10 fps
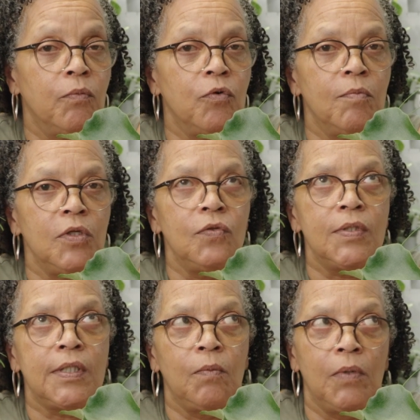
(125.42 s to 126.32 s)
room, and you'd
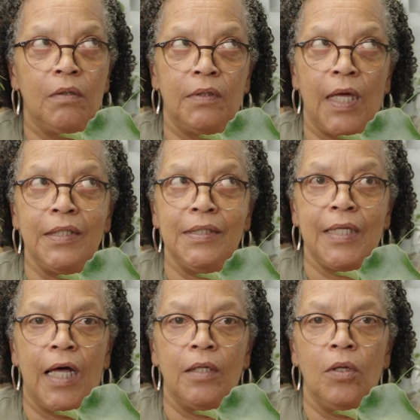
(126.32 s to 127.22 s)
say, well, that's
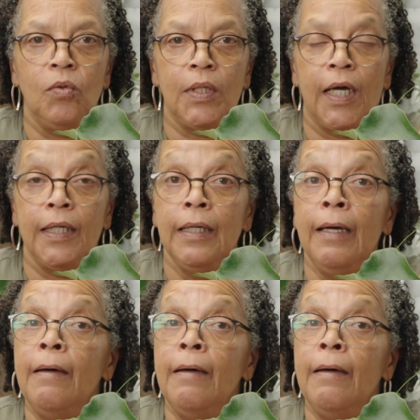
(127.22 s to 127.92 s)
not low light.